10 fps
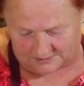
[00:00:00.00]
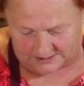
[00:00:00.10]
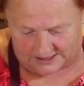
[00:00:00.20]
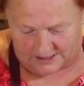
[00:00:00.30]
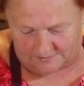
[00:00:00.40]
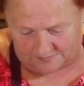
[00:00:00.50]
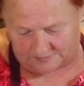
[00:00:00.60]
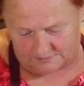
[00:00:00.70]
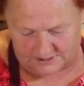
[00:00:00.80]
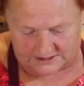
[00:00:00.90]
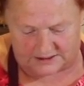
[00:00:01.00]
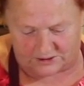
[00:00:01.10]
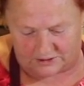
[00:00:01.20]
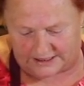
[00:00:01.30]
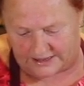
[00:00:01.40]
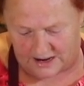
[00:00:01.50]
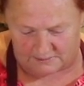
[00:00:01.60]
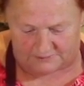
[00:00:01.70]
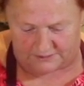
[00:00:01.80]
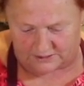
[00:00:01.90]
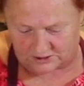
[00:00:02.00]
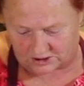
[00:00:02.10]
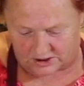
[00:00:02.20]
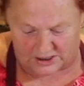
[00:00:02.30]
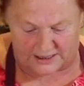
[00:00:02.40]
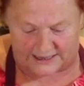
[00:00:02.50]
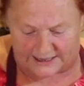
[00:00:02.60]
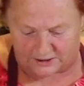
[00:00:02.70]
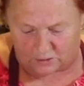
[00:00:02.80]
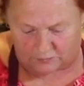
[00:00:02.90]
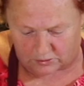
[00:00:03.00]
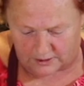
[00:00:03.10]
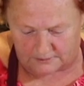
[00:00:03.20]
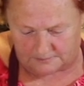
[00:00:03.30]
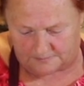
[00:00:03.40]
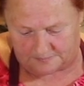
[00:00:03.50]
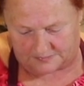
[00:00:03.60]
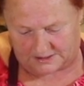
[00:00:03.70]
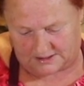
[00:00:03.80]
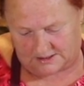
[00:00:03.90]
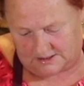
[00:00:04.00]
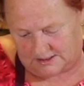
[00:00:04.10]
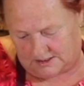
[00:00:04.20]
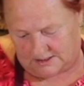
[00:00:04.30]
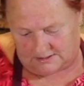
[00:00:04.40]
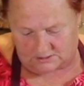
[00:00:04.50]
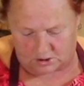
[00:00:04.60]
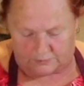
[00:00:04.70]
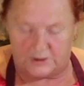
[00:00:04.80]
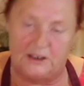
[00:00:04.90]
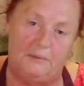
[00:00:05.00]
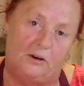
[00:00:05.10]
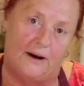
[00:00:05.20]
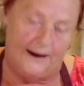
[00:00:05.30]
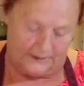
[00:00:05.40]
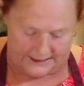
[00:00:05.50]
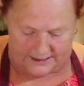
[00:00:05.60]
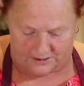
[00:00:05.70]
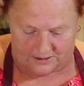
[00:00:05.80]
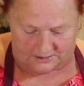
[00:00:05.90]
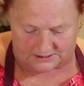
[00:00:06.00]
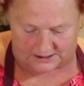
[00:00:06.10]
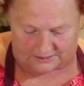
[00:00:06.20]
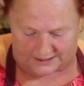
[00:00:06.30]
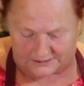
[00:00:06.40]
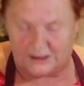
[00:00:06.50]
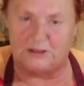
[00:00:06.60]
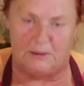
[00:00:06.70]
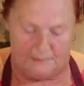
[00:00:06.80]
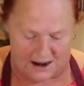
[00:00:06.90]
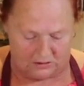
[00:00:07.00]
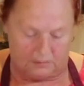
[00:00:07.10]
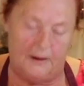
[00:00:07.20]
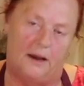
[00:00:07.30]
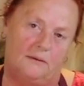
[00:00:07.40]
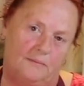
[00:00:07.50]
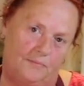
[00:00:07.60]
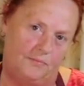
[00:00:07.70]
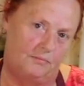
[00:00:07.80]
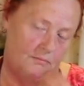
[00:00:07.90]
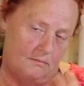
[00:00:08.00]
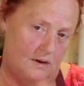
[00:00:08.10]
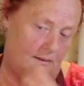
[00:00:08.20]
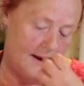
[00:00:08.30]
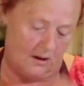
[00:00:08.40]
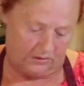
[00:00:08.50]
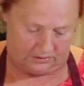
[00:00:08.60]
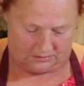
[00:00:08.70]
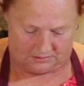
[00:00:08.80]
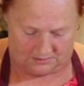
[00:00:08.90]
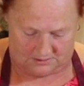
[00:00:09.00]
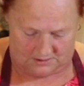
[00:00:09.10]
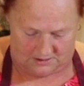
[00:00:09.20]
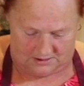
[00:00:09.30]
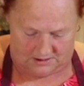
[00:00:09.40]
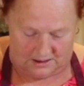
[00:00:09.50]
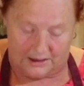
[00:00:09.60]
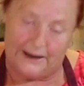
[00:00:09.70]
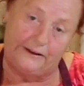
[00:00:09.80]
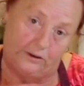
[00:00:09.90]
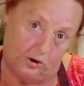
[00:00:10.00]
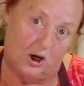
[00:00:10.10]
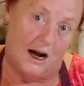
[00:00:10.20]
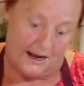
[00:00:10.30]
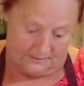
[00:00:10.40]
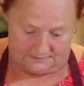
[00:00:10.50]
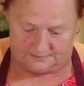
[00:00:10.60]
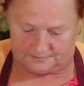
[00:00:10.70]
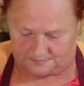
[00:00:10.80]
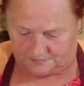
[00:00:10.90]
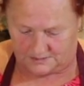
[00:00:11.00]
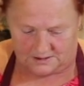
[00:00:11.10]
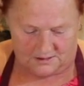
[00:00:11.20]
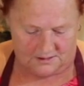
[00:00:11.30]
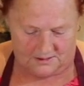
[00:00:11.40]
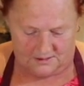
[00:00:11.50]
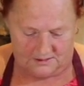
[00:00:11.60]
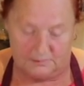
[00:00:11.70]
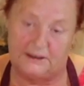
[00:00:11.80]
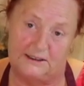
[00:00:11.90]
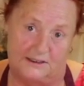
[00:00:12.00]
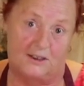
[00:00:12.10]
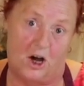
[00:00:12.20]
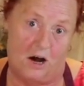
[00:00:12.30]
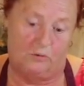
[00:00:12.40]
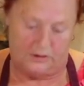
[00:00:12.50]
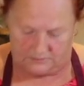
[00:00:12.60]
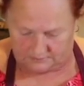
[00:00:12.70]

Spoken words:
Okay, but see, too late now, my finger's on it. I gotta go for it. So if you see me crying later, because I like touch my mouth, man, in my mouth, and I can do hot. But this is a hot one.